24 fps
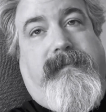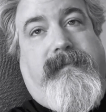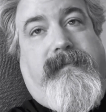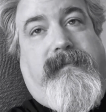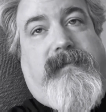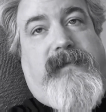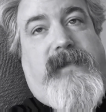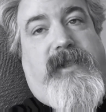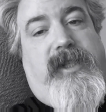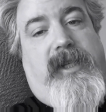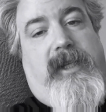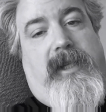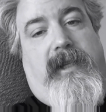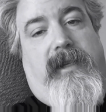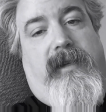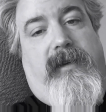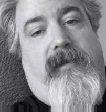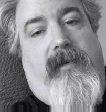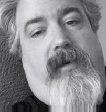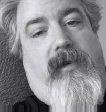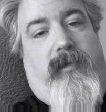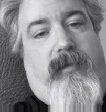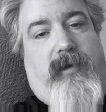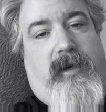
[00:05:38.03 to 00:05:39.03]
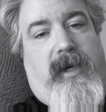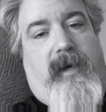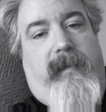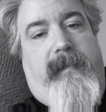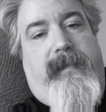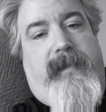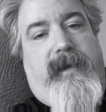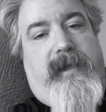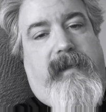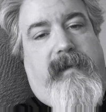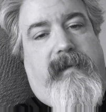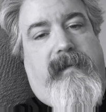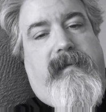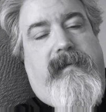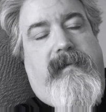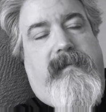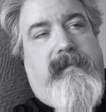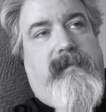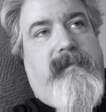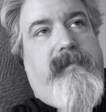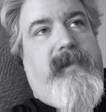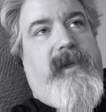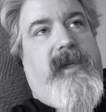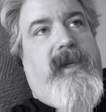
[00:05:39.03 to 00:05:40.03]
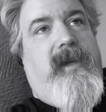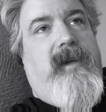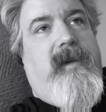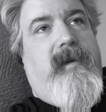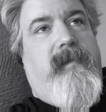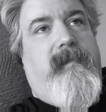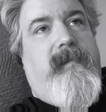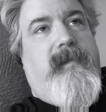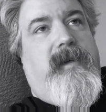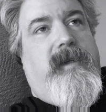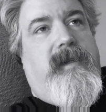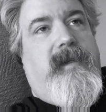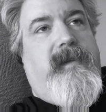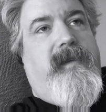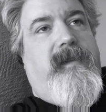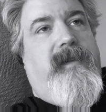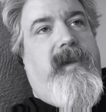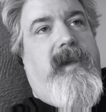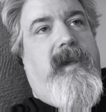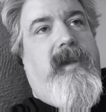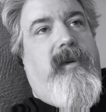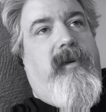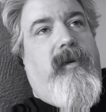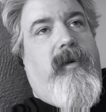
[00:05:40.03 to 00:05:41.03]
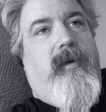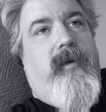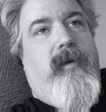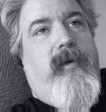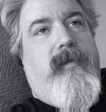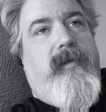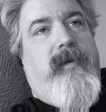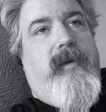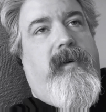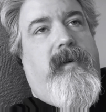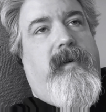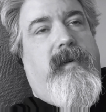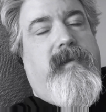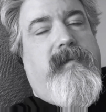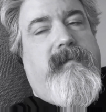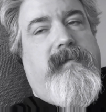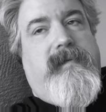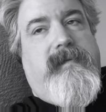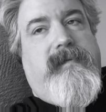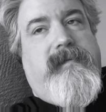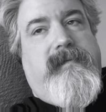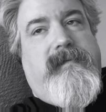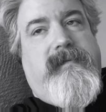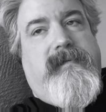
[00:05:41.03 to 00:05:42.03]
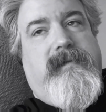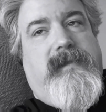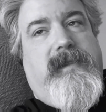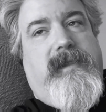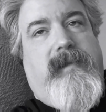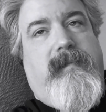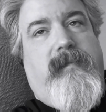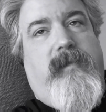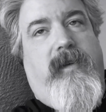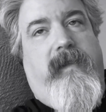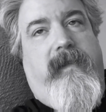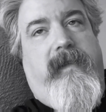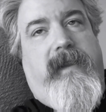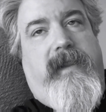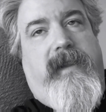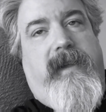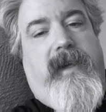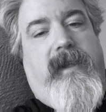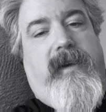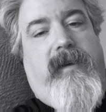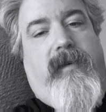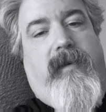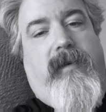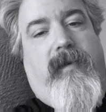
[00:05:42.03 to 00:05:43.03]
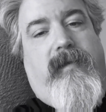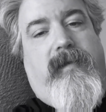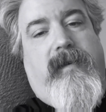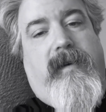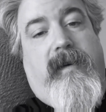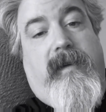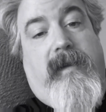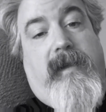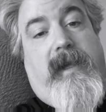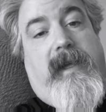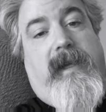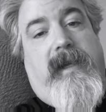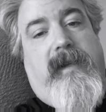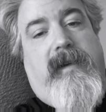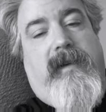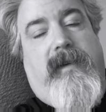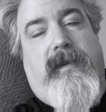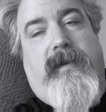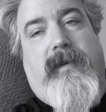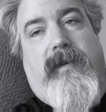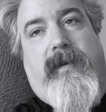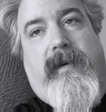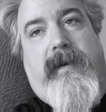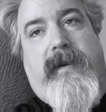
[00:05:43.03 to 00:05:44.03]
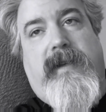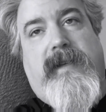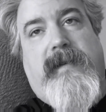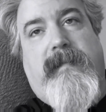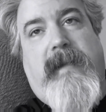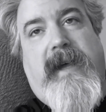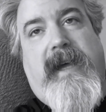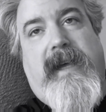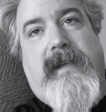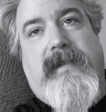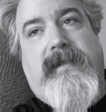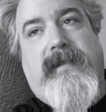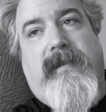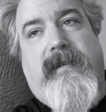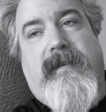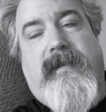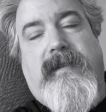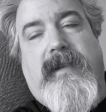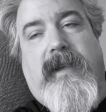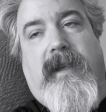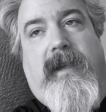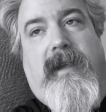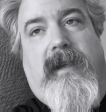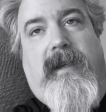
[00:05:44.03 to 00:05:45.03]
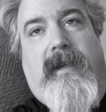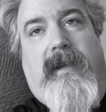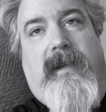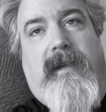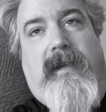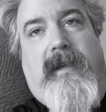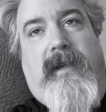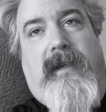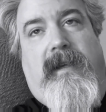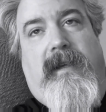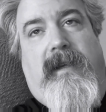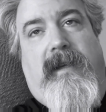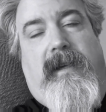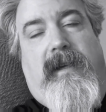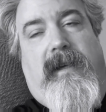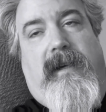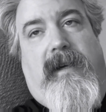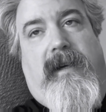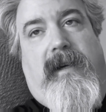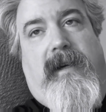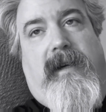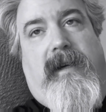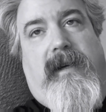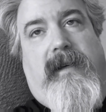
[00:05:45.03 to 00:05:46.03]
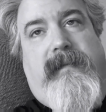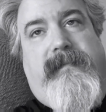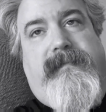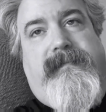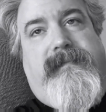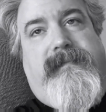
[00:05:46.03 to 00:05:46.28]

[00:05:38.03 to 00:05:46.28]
She didn't grow up and become a theater owner, a movie theater owner like in Glorious Bastards. But